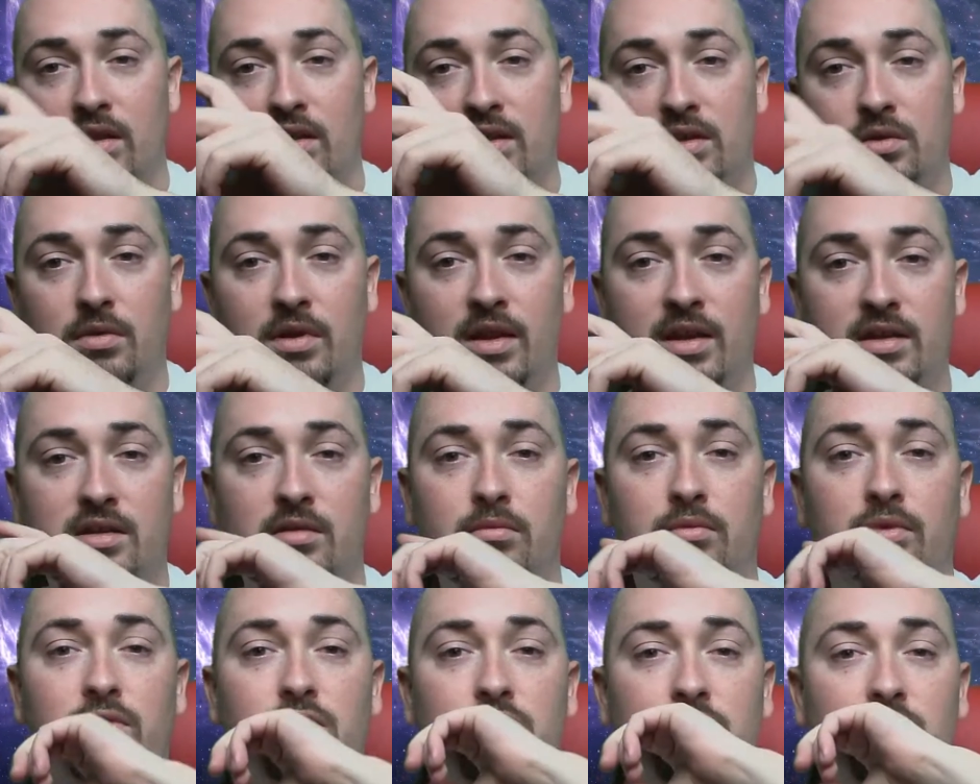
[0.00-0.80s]
This one has the
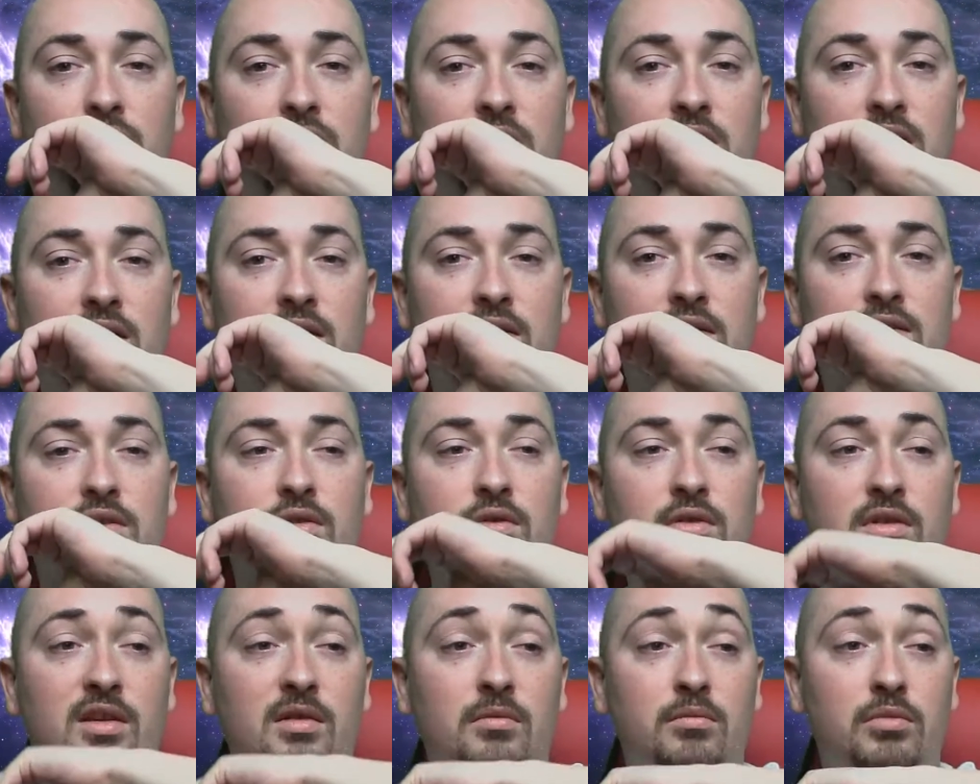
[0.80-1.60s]
Bluetooth in it,
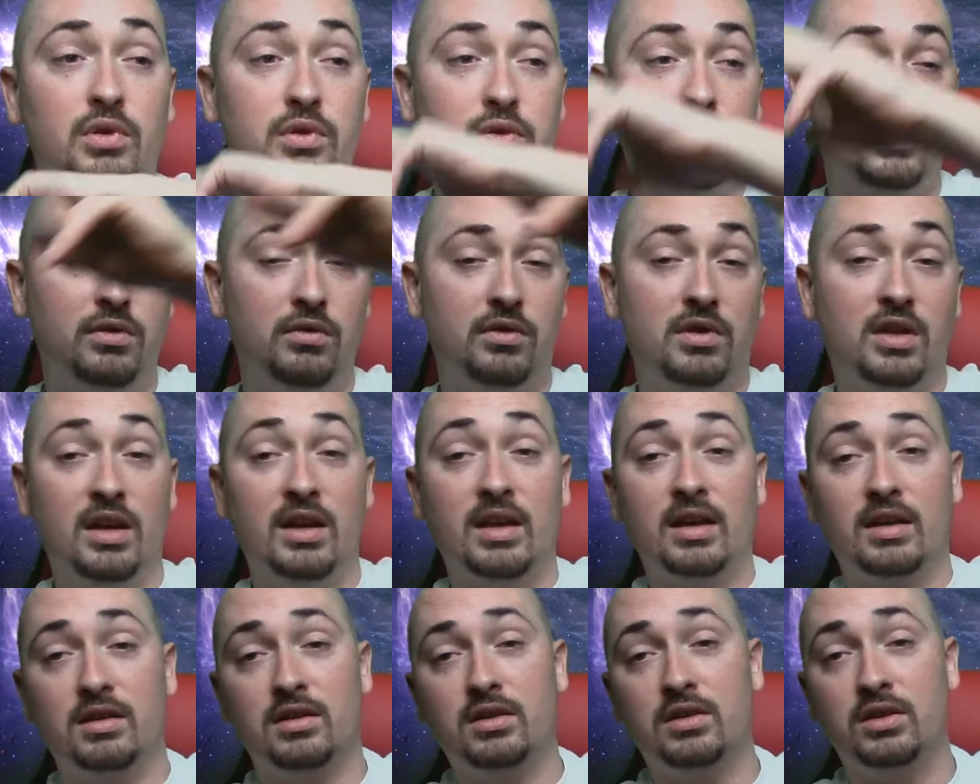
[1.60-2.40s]
so it can Bluetooth
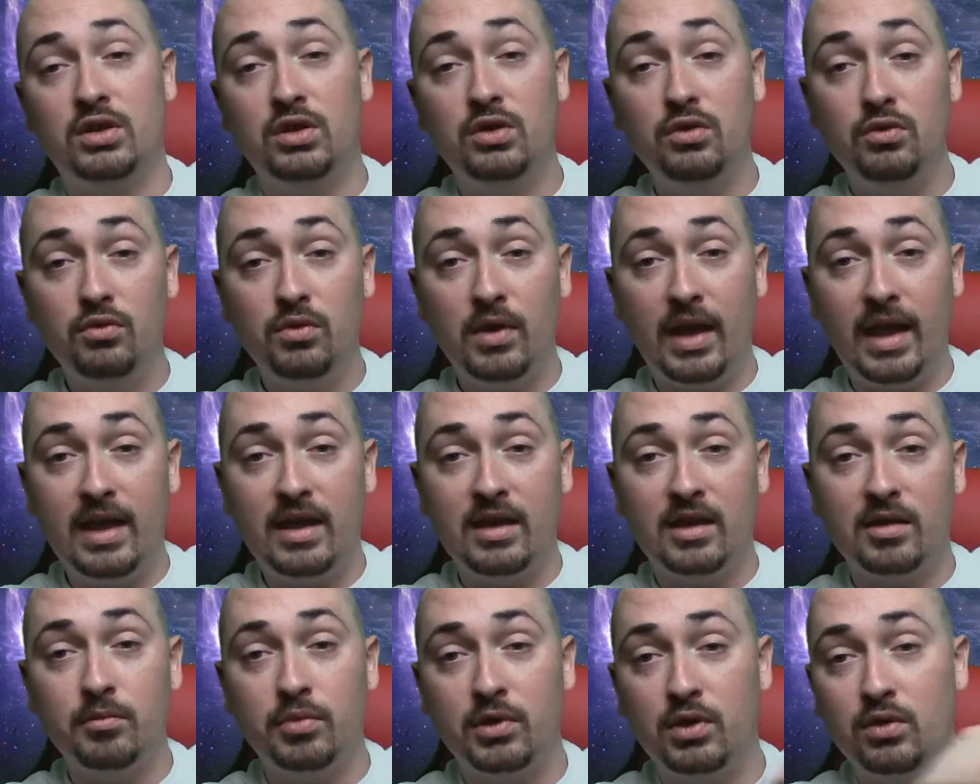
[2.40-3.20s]
connect to a
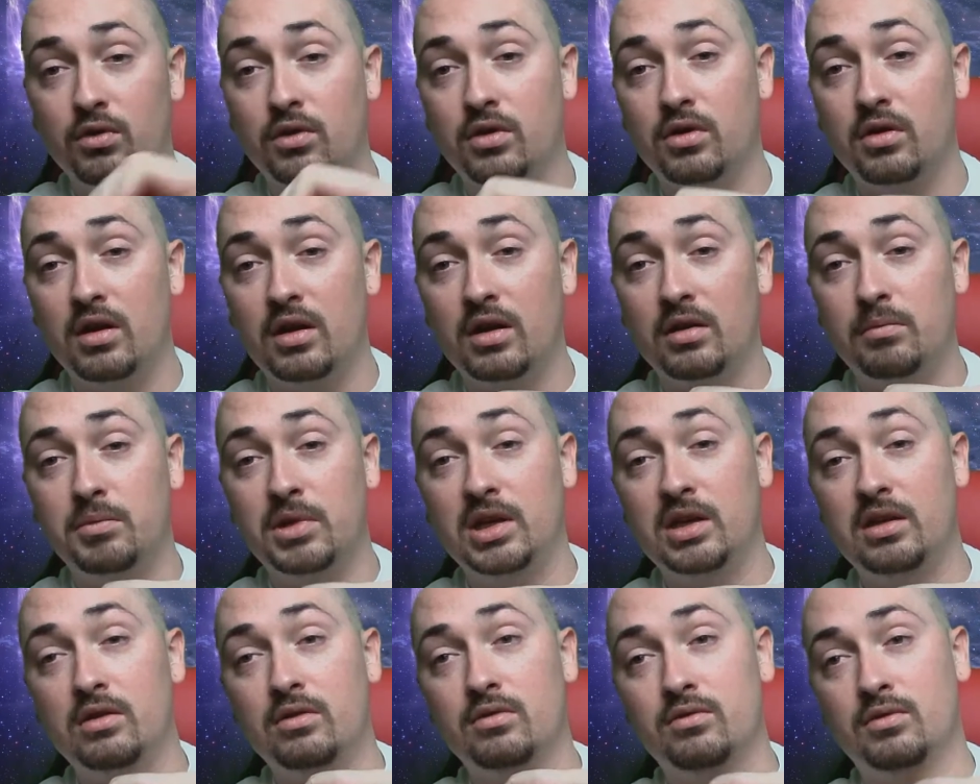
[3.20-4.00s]
computer and be
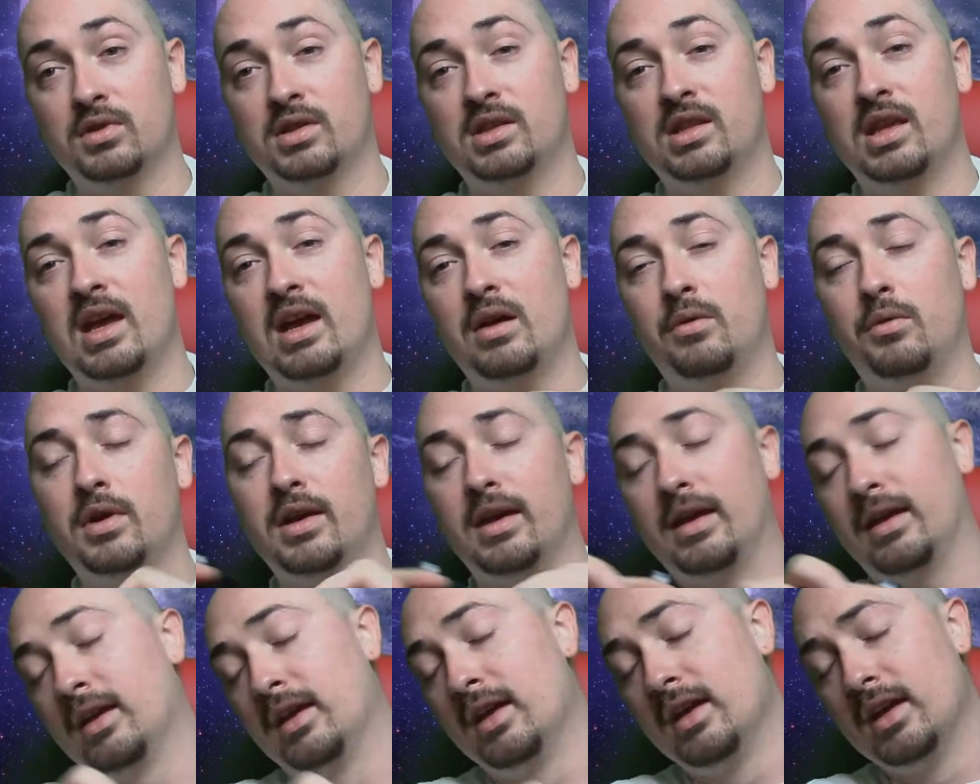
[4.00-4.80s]
used that
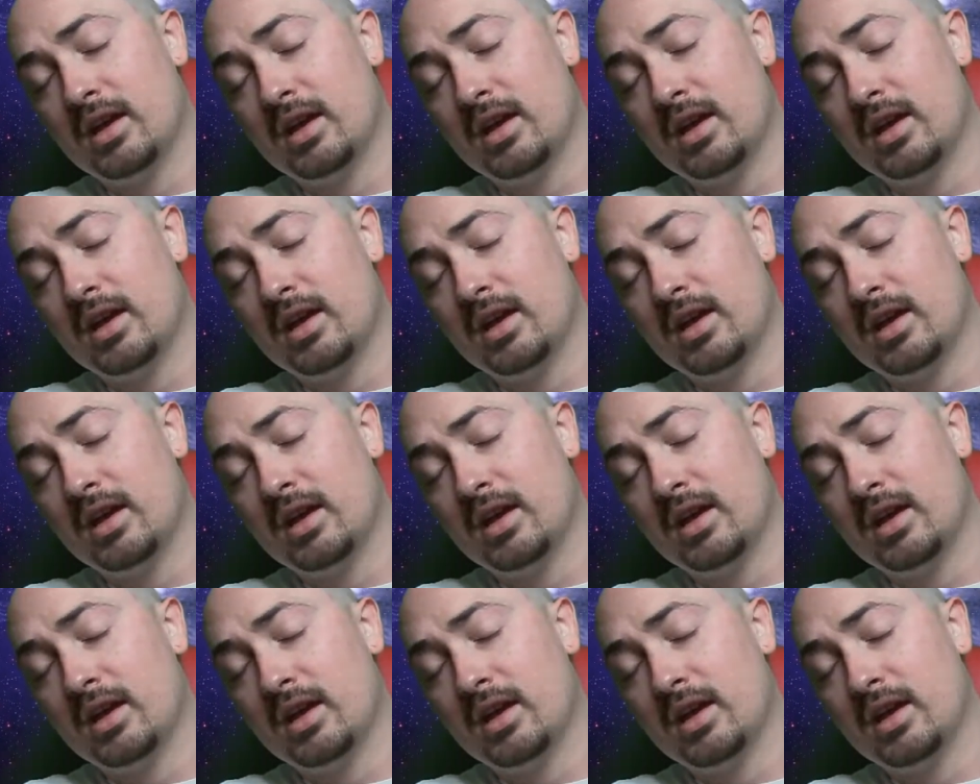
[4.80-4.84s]
way.